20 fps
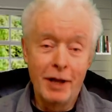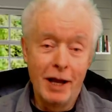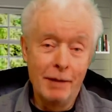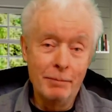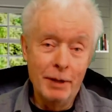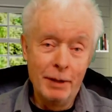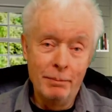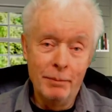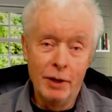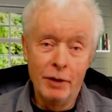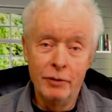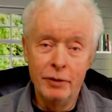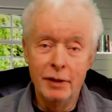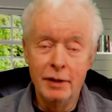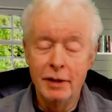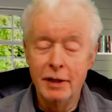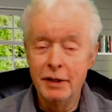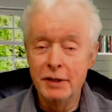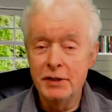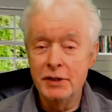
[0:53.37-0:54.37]
common
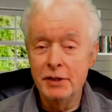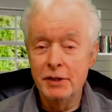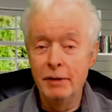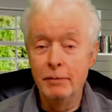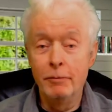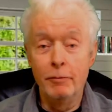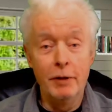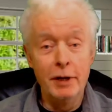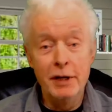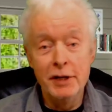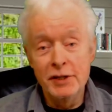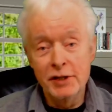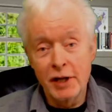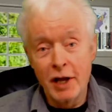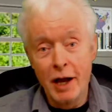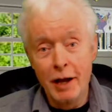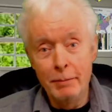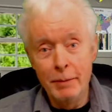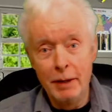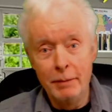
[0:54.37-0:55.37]
mode. What
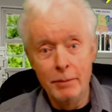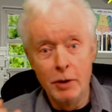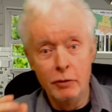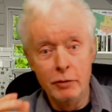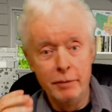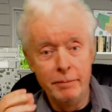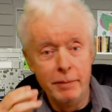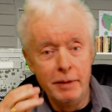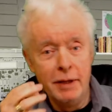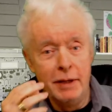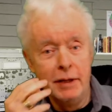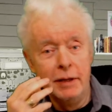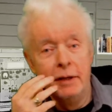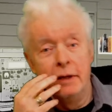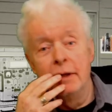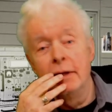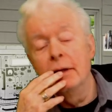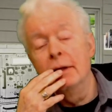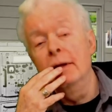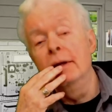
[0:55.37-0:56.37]
does common mode
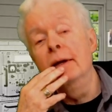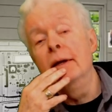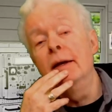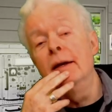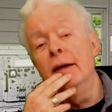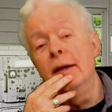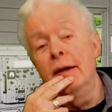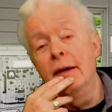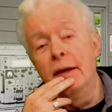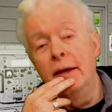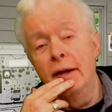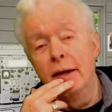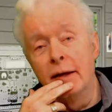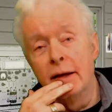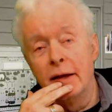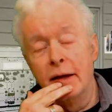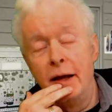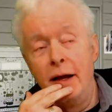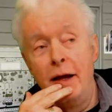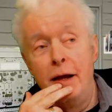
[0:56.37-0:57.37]
mean?
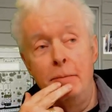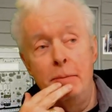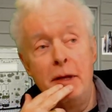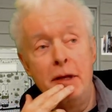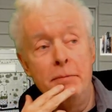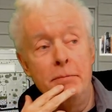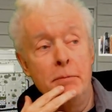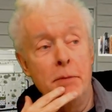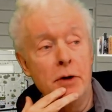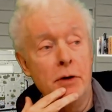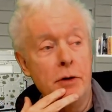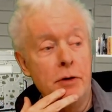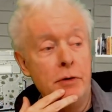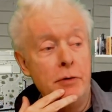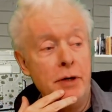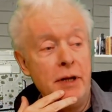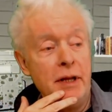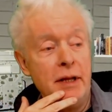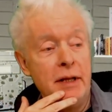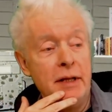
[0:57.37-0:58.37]
Common
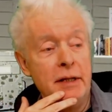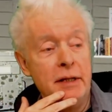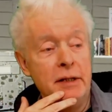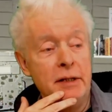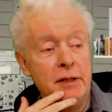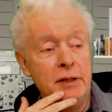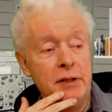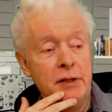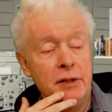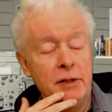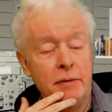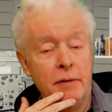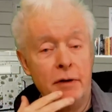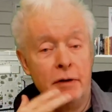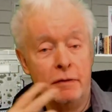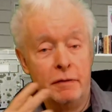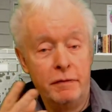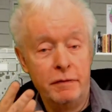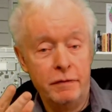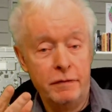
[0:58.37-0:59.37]
mode is
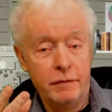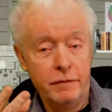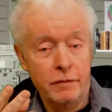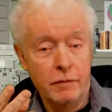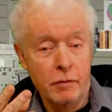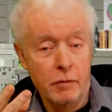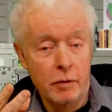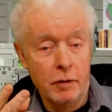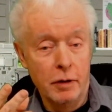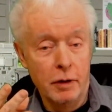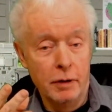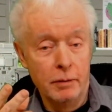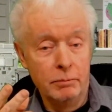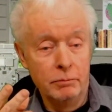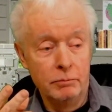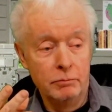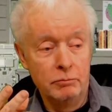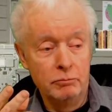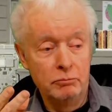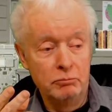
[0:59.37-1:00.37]

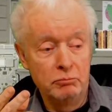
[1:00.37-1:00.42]
for